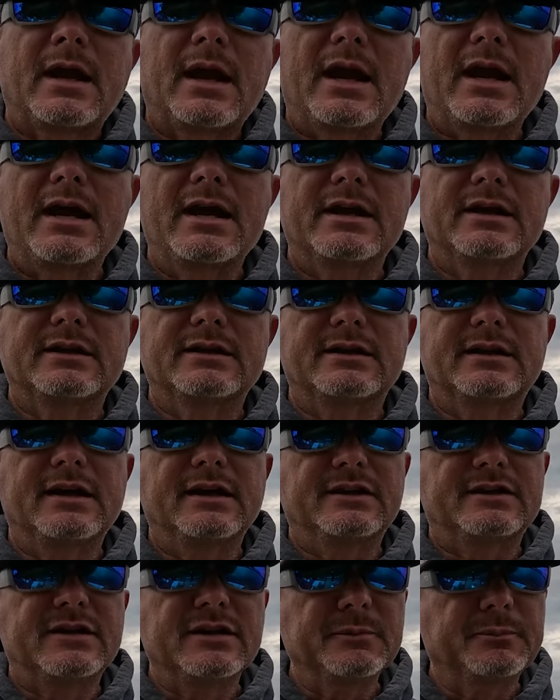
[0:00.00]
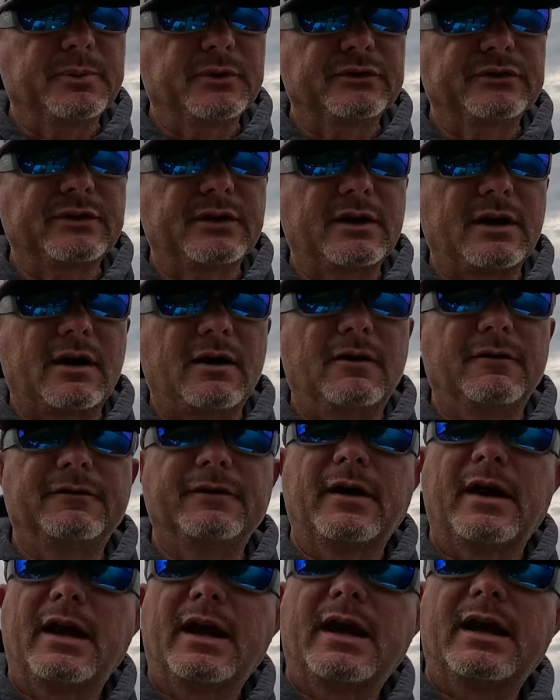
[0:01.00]
and get 10% off,
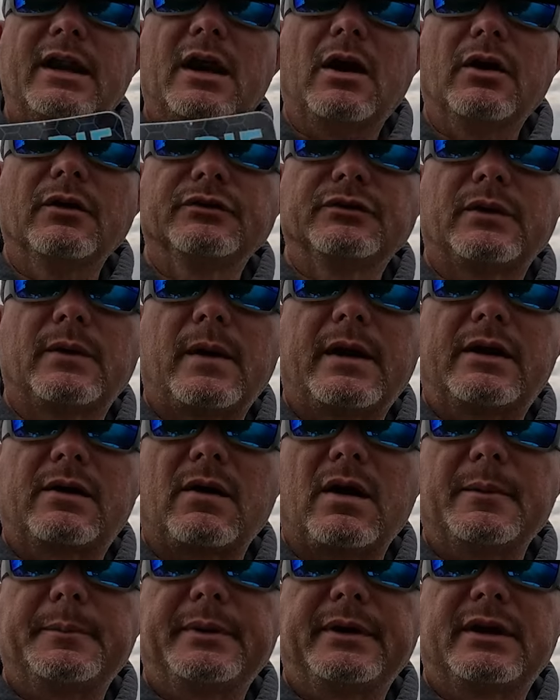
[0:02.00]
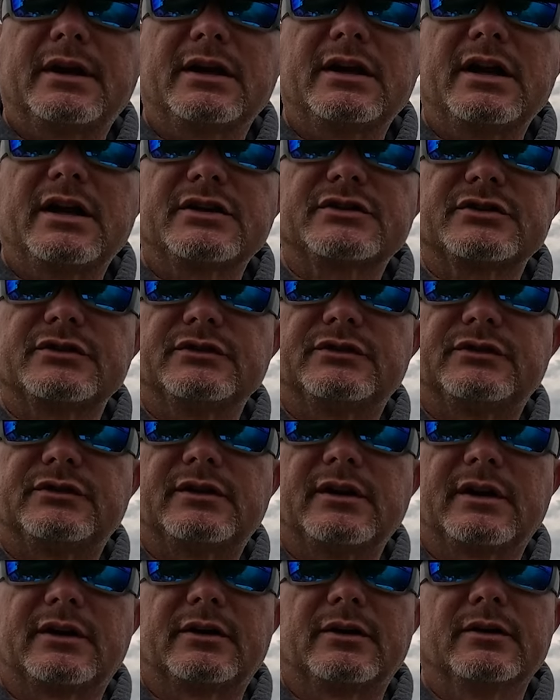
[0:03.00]
and also a Crappie Connection
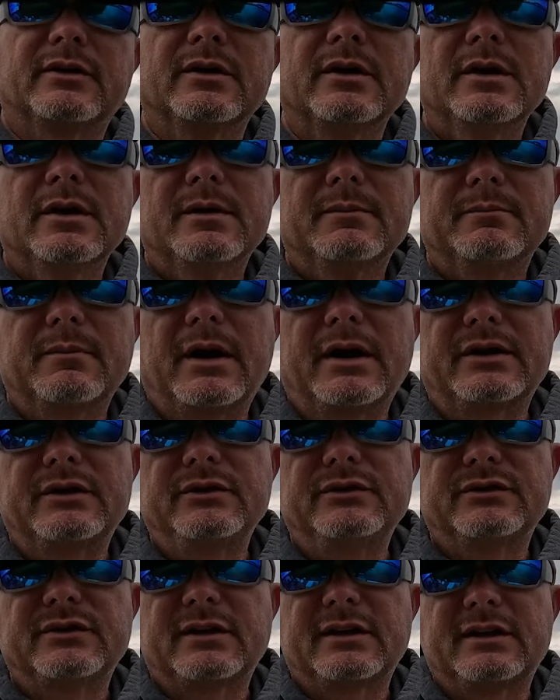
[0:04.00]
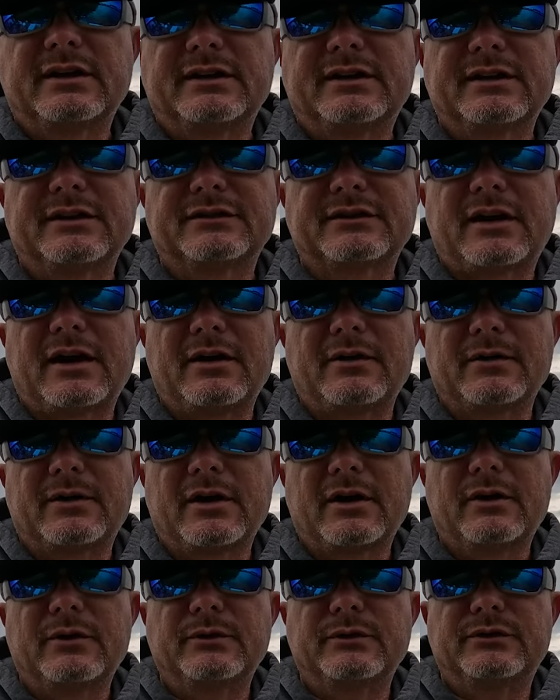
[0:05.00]
sticker by using the discount
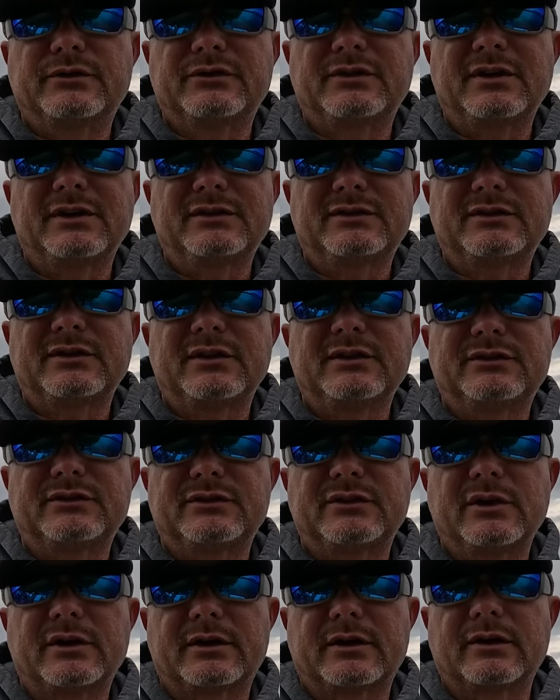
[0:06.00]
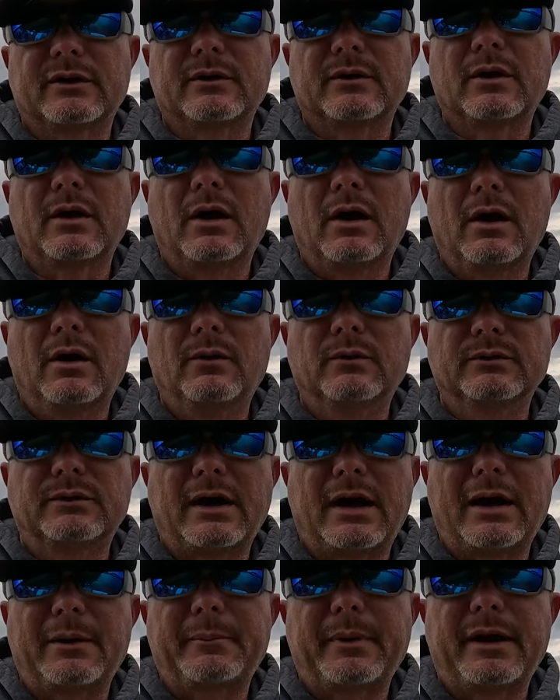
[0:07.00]
code CC sticker on
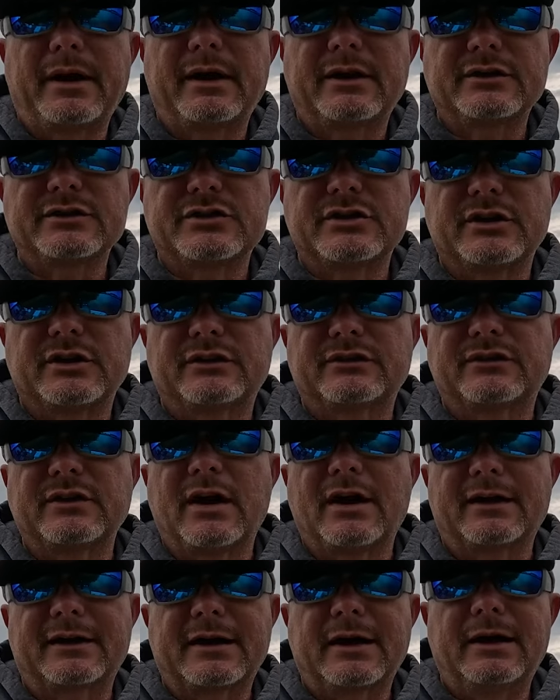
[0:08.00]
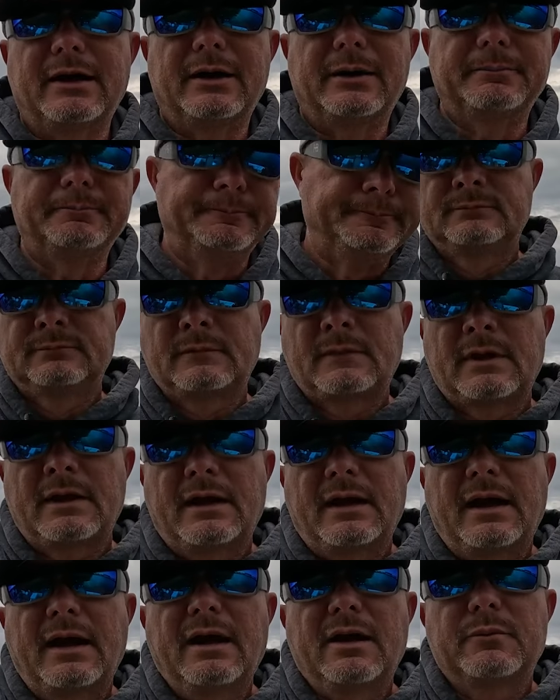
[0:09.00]
tophatjigs.com.
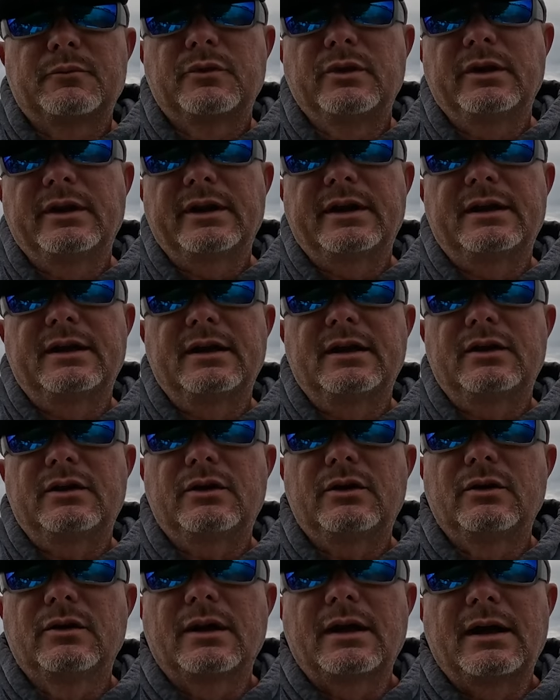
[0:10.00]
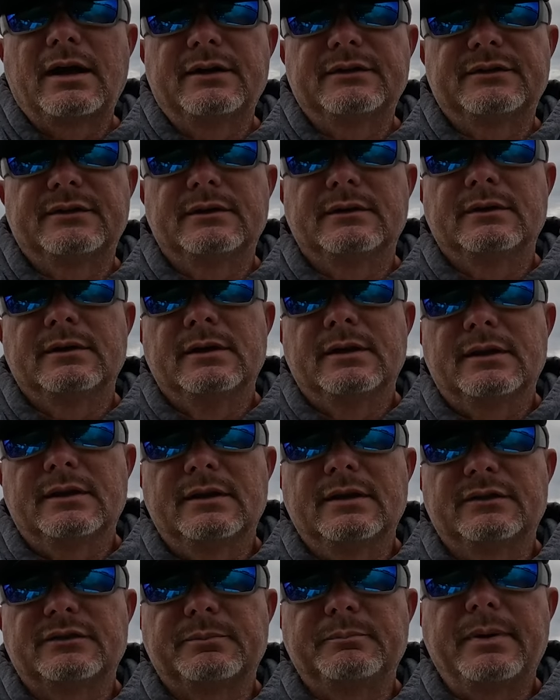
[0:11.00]
How I'm really utilizing
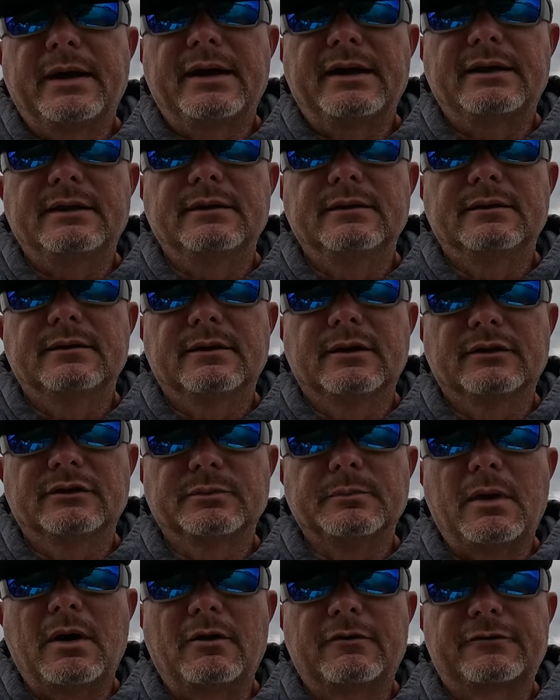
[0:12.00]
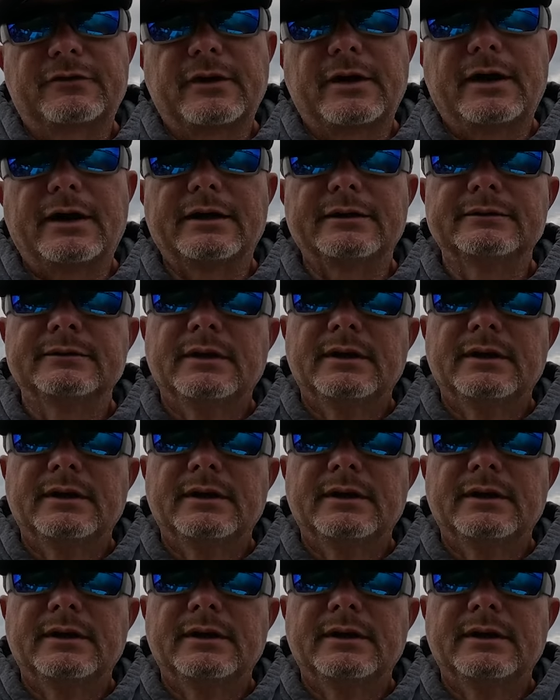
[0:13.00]
this bait, the small fry,